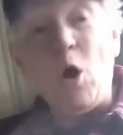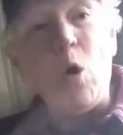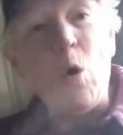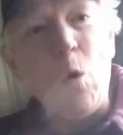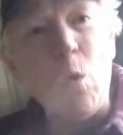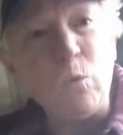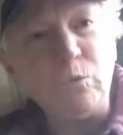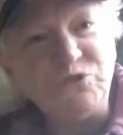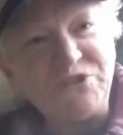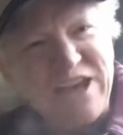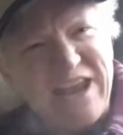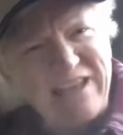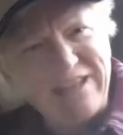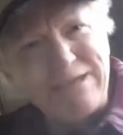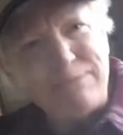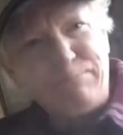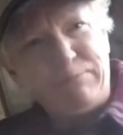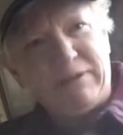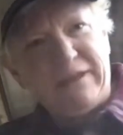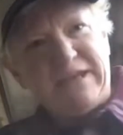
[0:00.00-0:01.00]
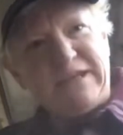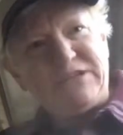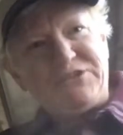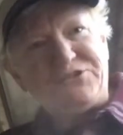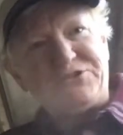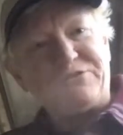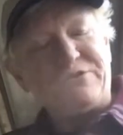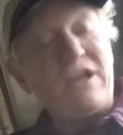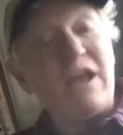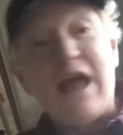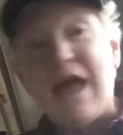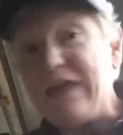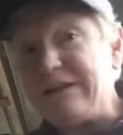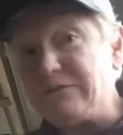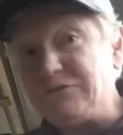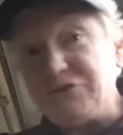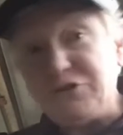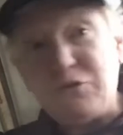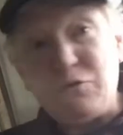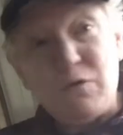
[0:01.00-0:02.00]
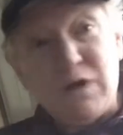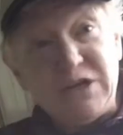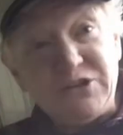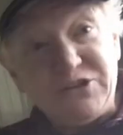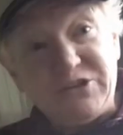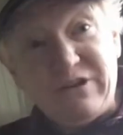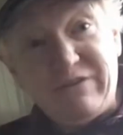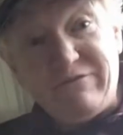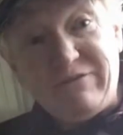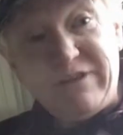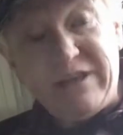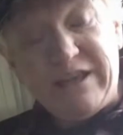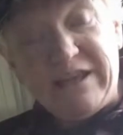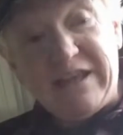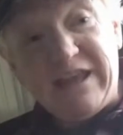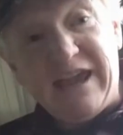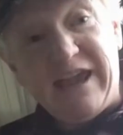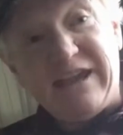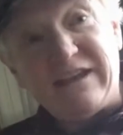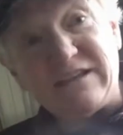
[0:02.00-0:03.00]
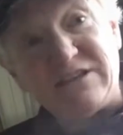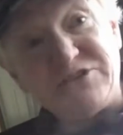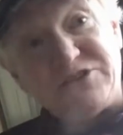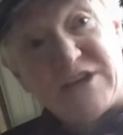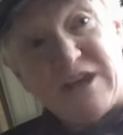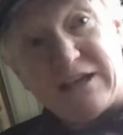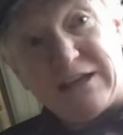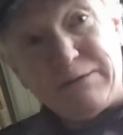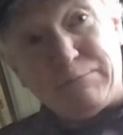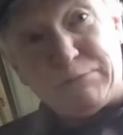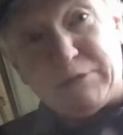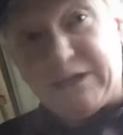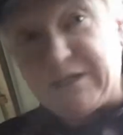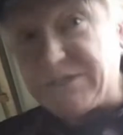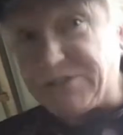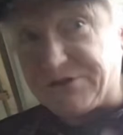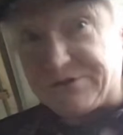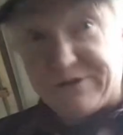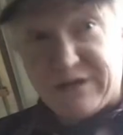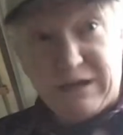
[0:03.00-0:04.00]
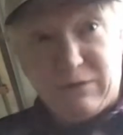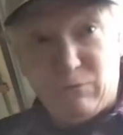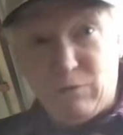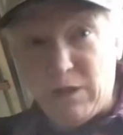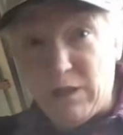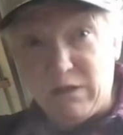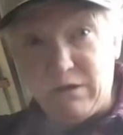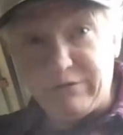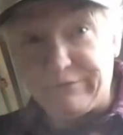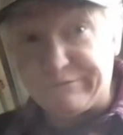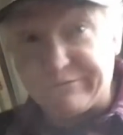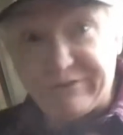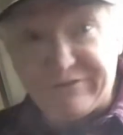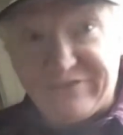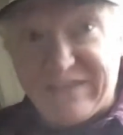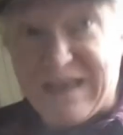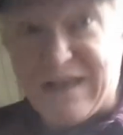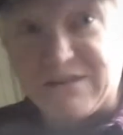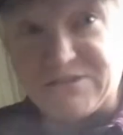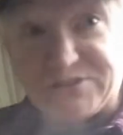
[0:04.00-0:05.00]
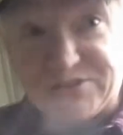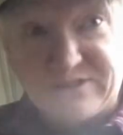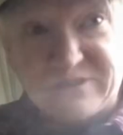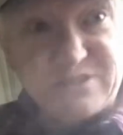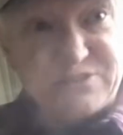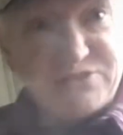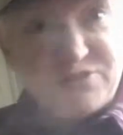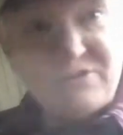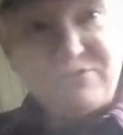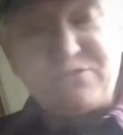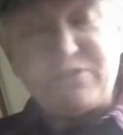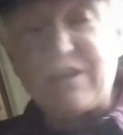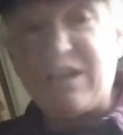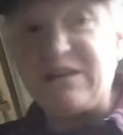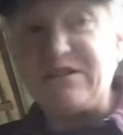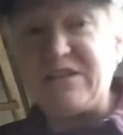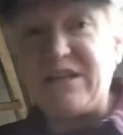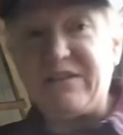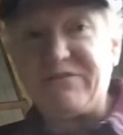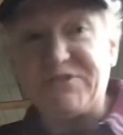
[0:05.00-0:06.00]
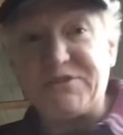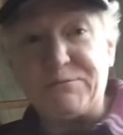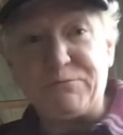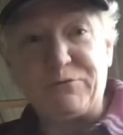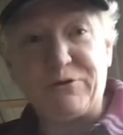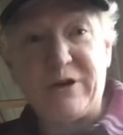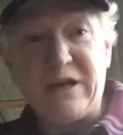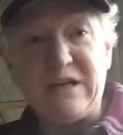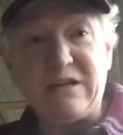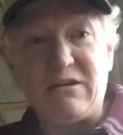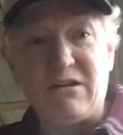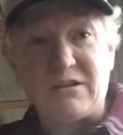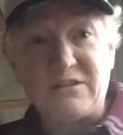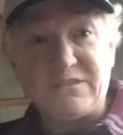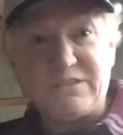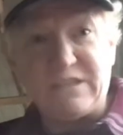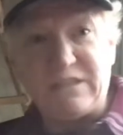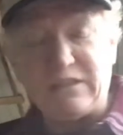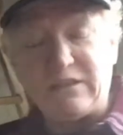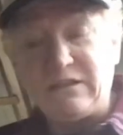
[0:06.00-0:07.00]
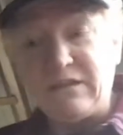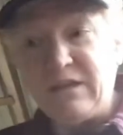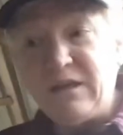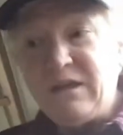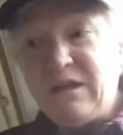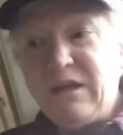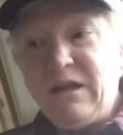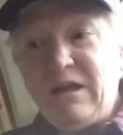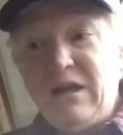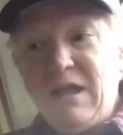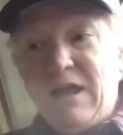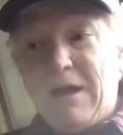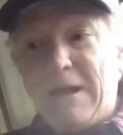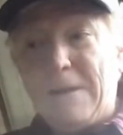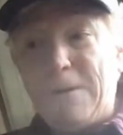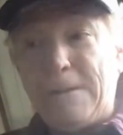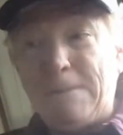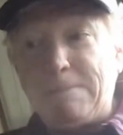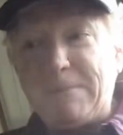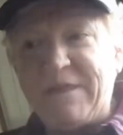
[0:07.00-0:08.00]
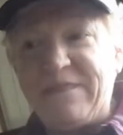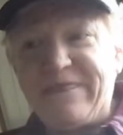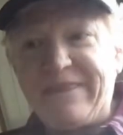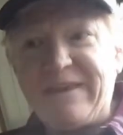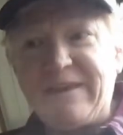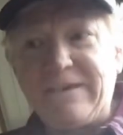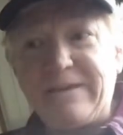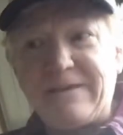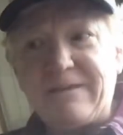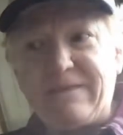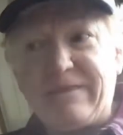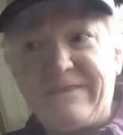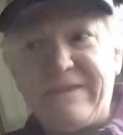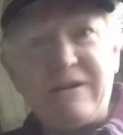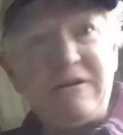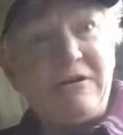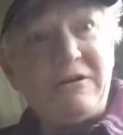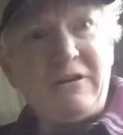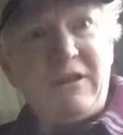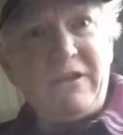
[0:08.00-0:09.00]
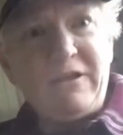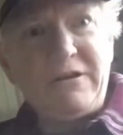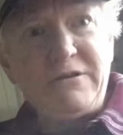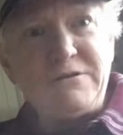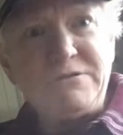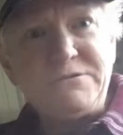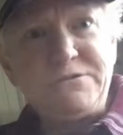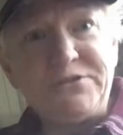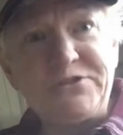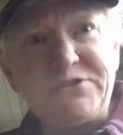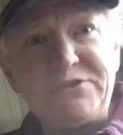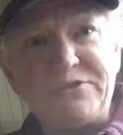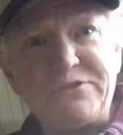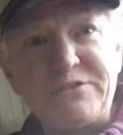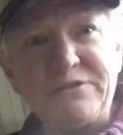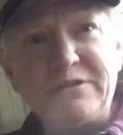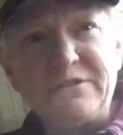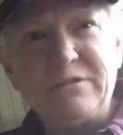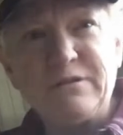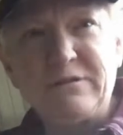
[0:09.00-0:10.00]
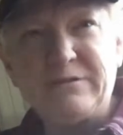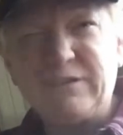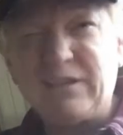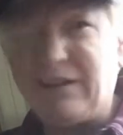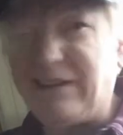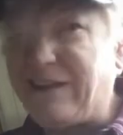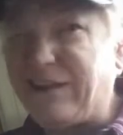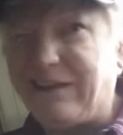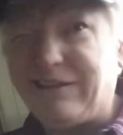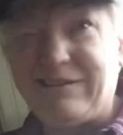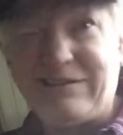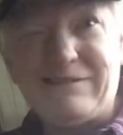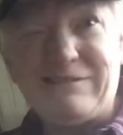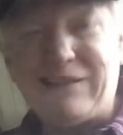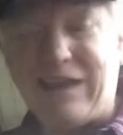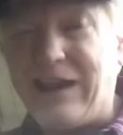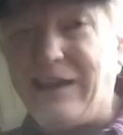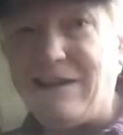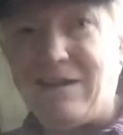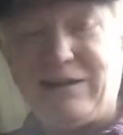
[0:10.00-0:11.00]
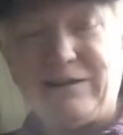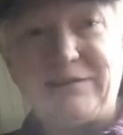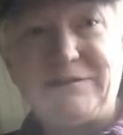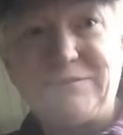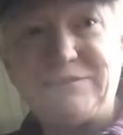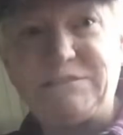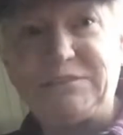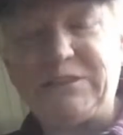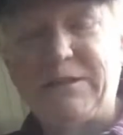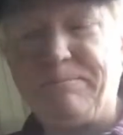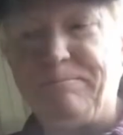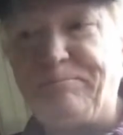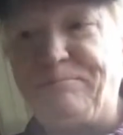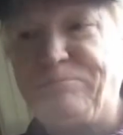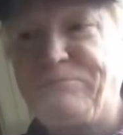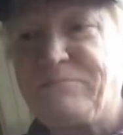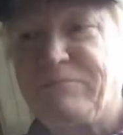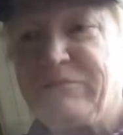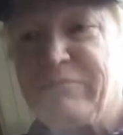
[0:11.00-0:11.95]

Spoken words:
Oh, Jackie Blanchard. I don't know why Shovelhead 8 and Jackie Blanchard ain't well over 1,000, because those guys have some great content. I think they're close to like 800 or something.